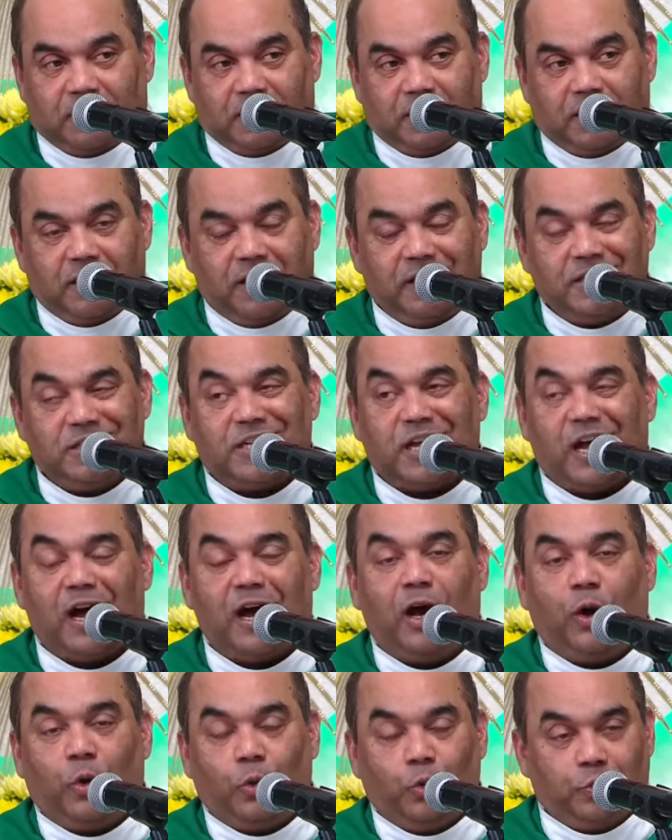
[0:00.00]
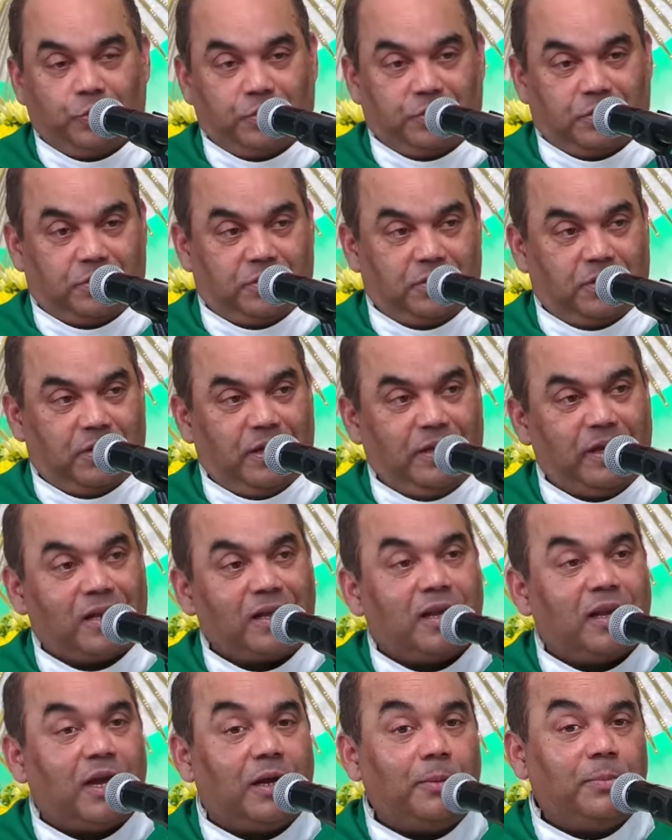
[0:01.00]
in his house, in a
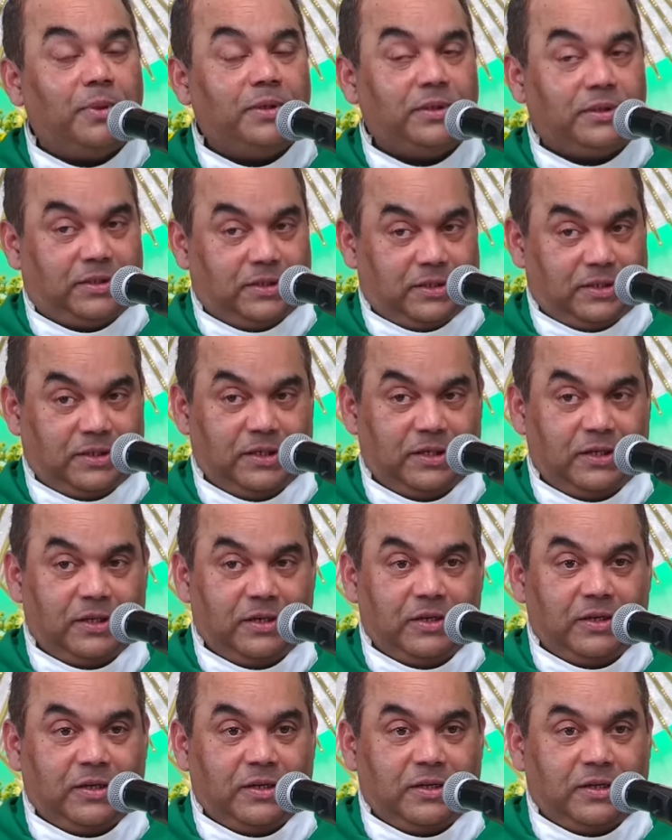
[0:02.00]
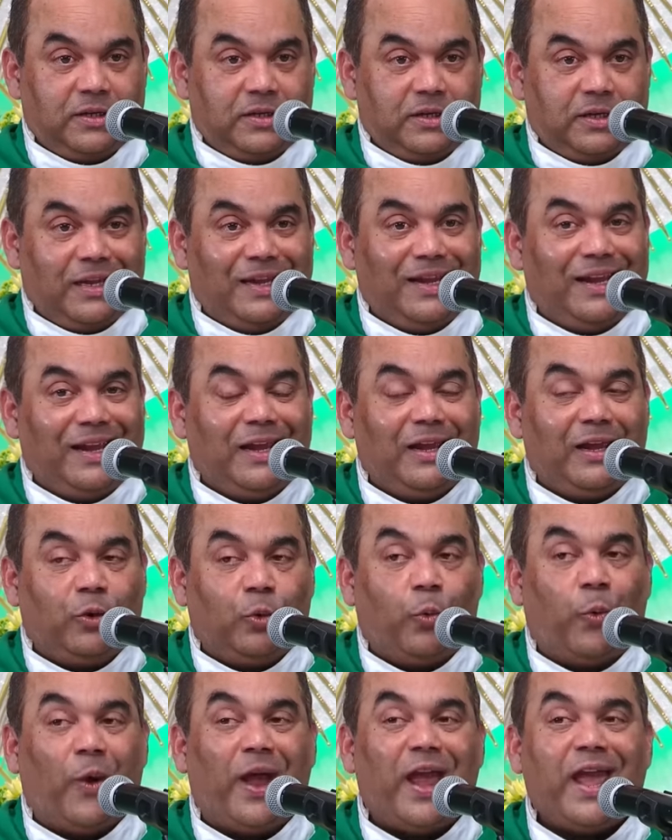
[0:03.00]
cupboard,
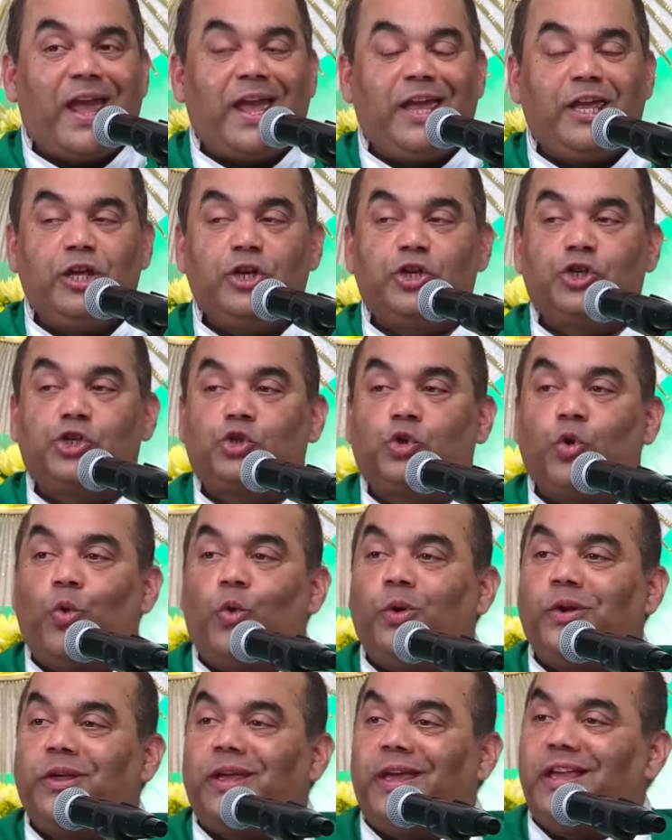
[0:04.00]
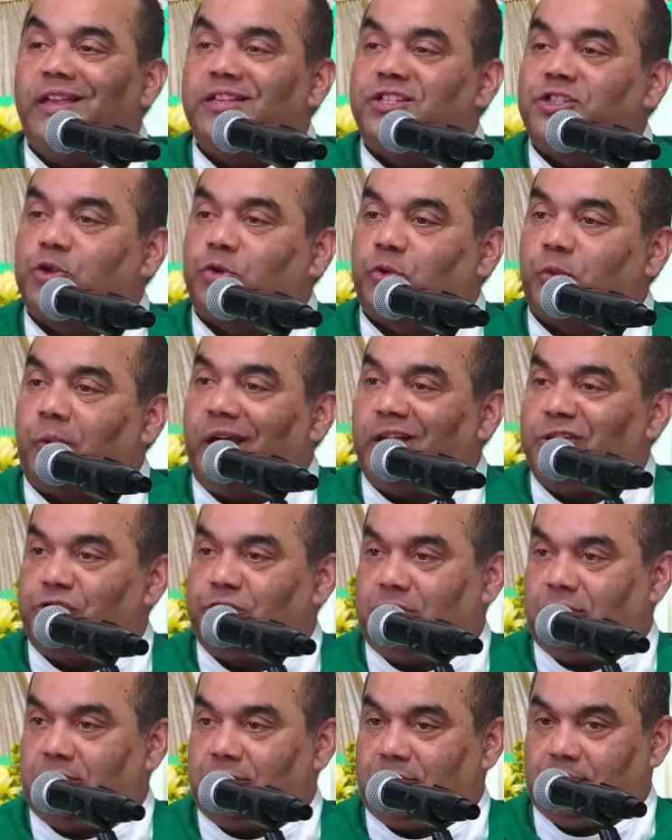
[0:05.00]
where he stored his
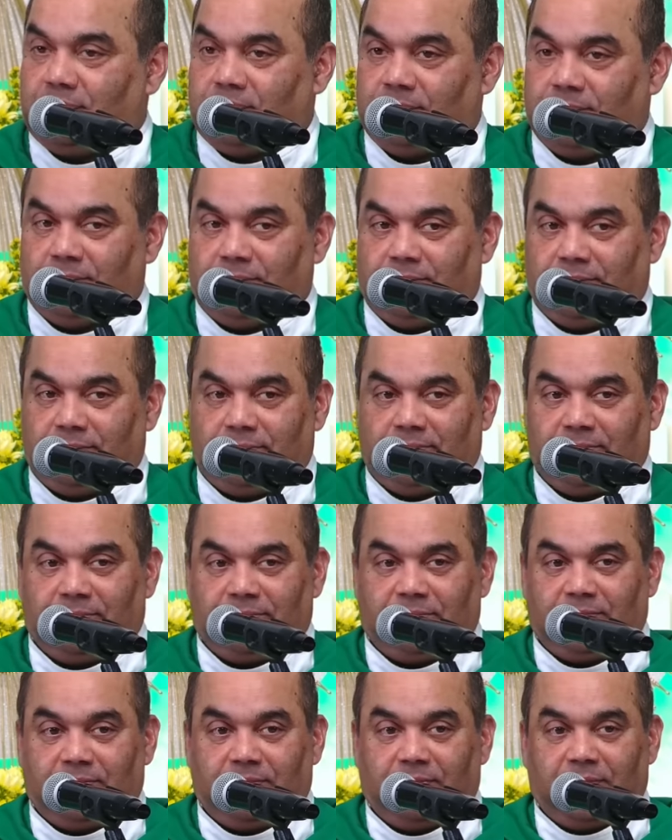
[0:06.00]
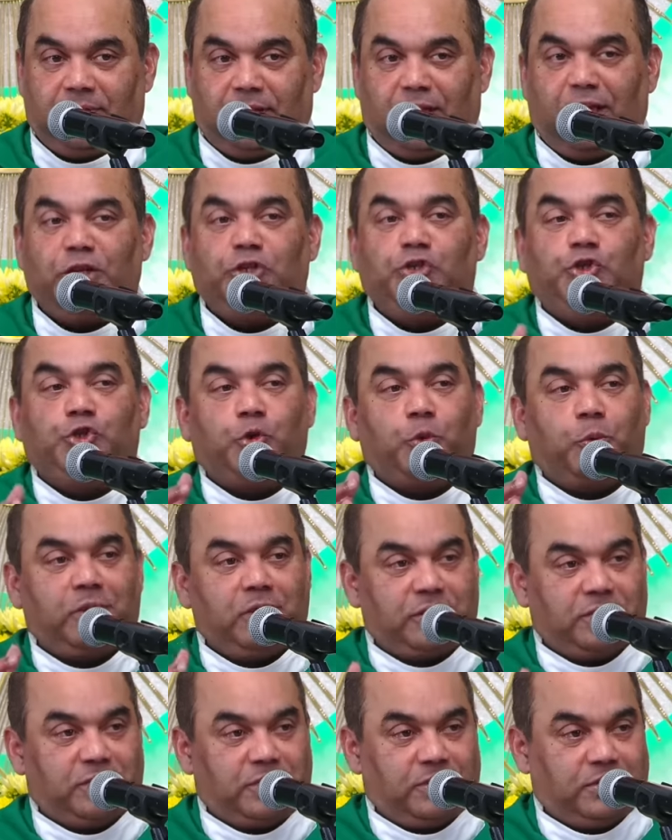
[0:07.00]
treasure, his
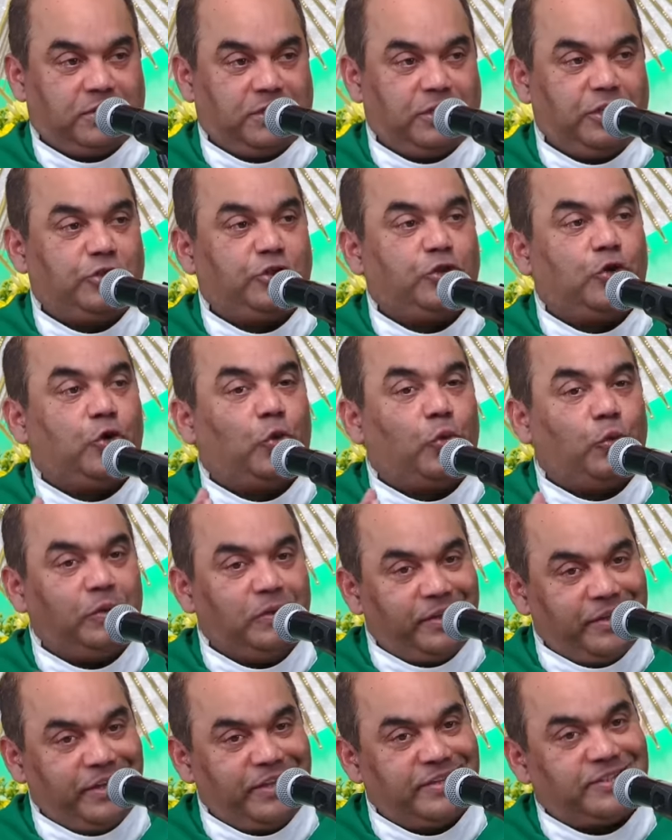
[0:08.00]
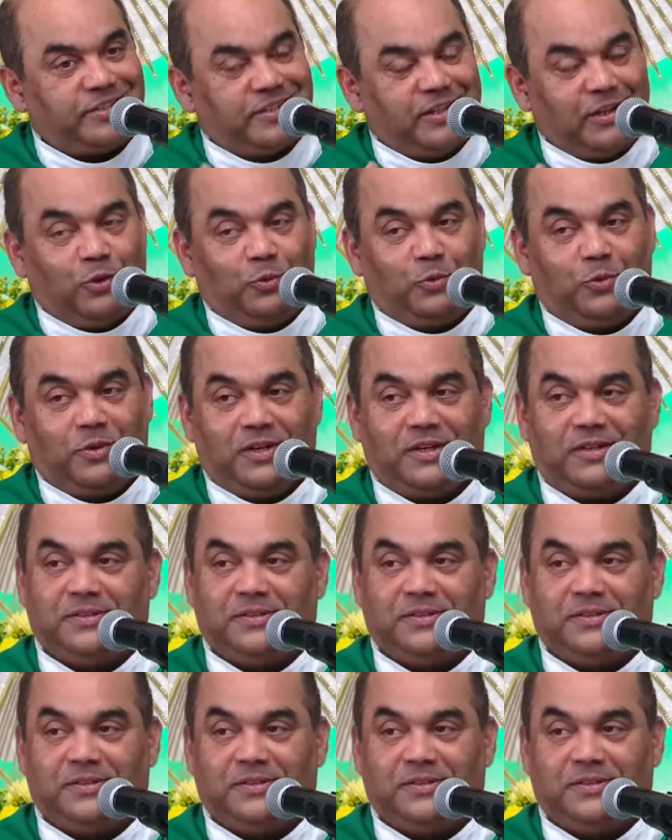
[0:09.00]
jewels, his gold, his silver."